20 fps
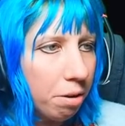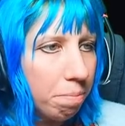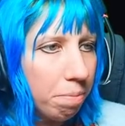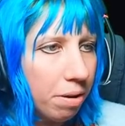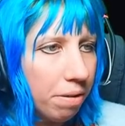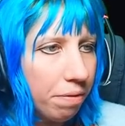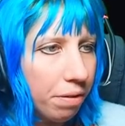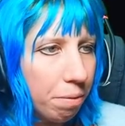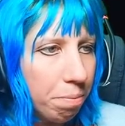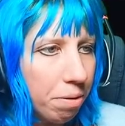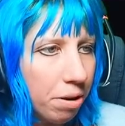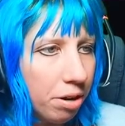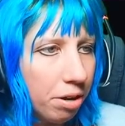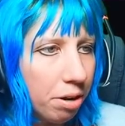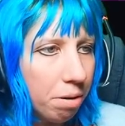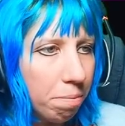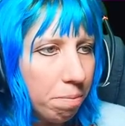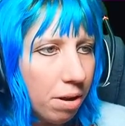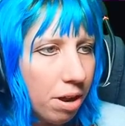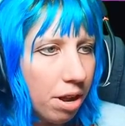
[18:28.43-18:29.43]
but if I put in
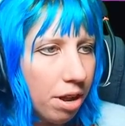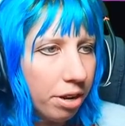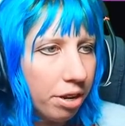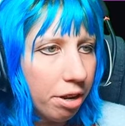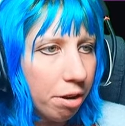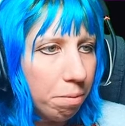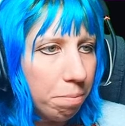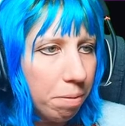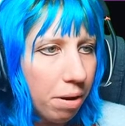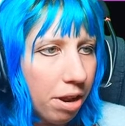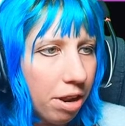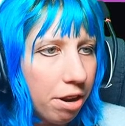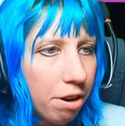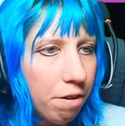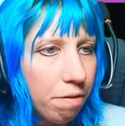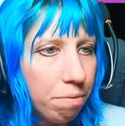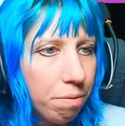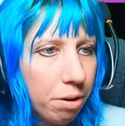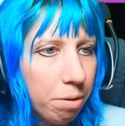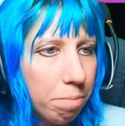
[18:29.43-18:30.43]
the work, it'll pay
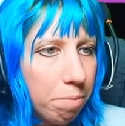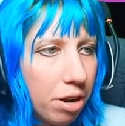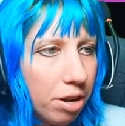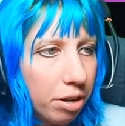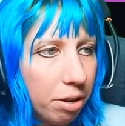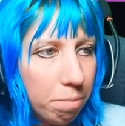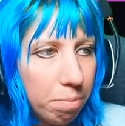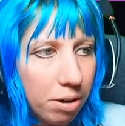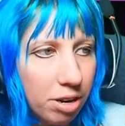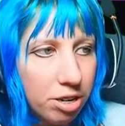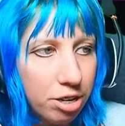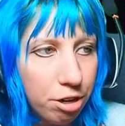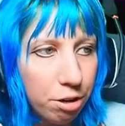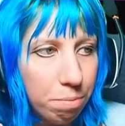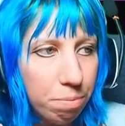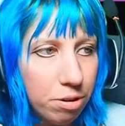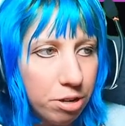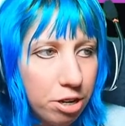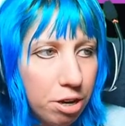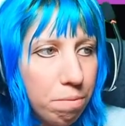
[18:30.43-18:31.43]
off when the marketplace
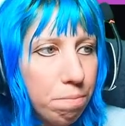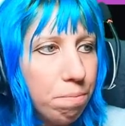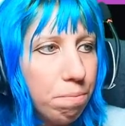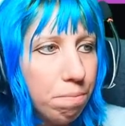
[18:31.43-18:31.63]
opens up.